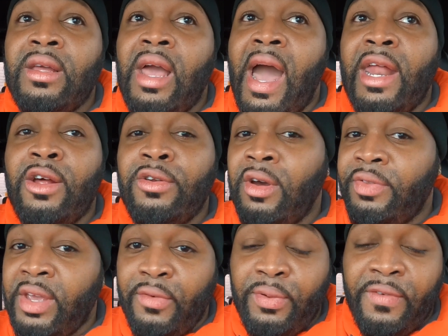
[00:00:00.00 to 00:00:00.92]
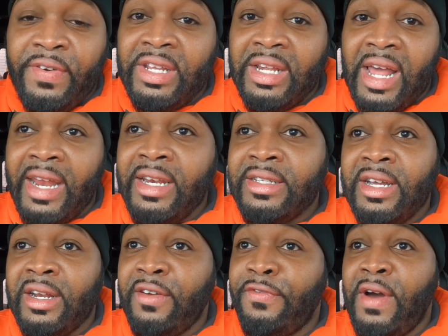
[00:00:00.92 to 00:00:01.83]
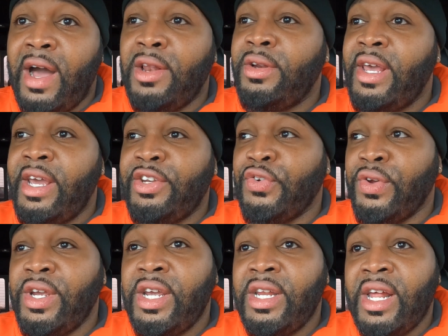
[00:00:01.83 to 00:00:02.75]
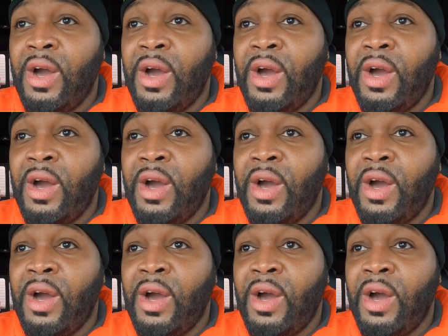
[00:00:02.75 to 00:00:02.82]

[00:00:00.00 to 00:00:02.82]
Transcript: I don't know if the F-150 Lighting is gonna follow that trend.